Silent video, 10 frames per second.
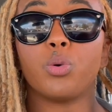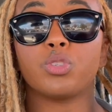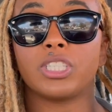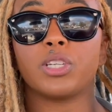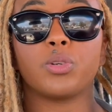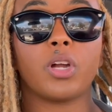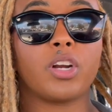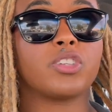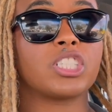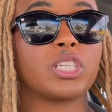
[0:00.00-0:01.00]

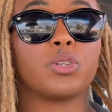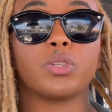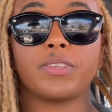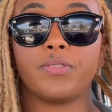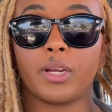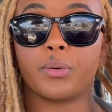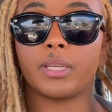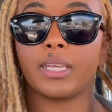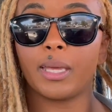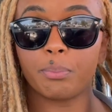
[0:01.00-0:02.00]
generally
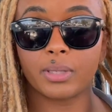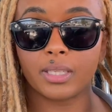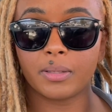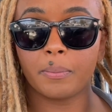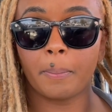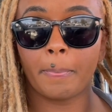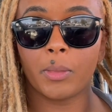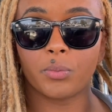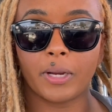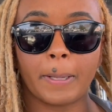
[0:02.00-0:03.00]
very hippie,
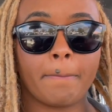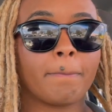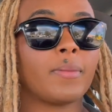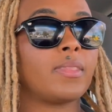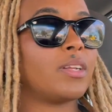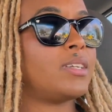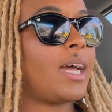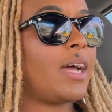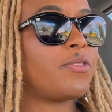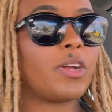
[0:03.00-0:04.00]
right? They're
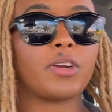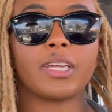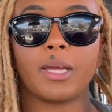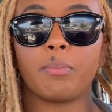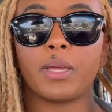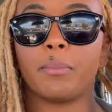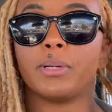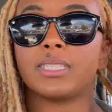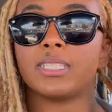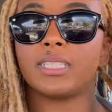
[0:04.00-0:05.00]
not very hippie,
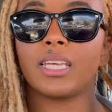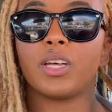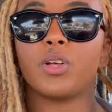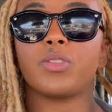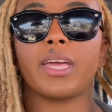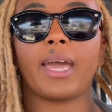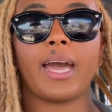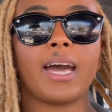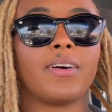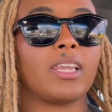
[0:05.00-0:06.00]
but still
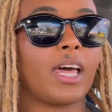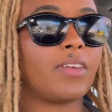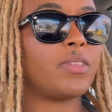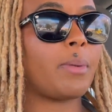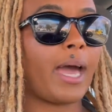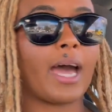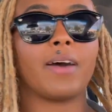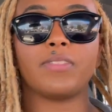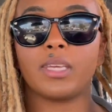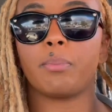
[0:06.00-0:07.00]
a lot of them
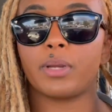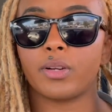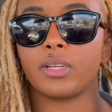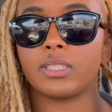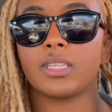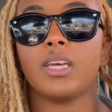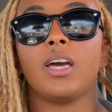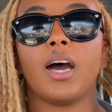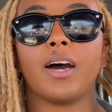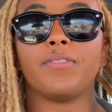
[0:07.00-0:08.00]
have the appearance
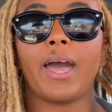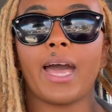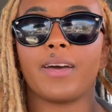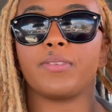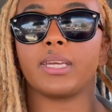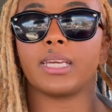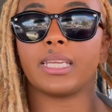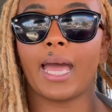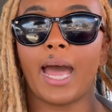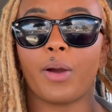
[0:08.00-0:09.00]
of having
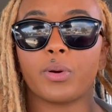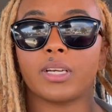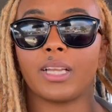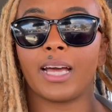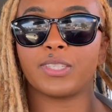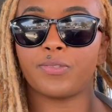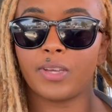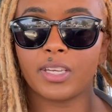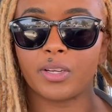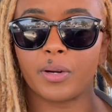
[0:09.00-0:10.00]
an hourglass
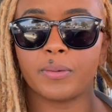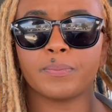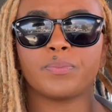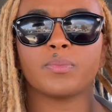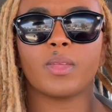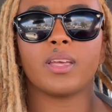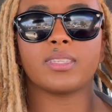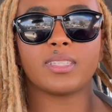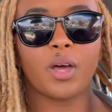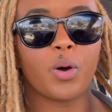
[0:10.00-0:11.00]
figure.
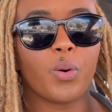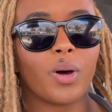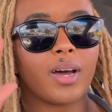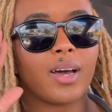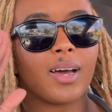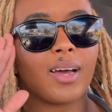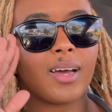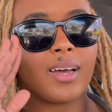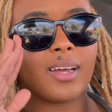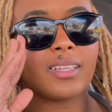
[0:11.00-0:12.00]
So
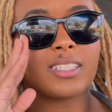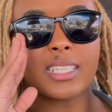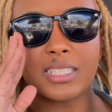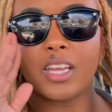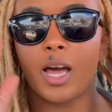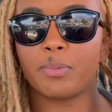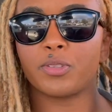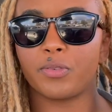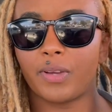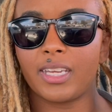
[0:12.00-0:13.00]
just an
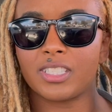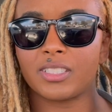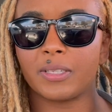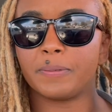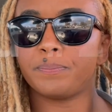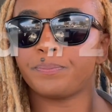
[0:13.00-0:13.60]
observation,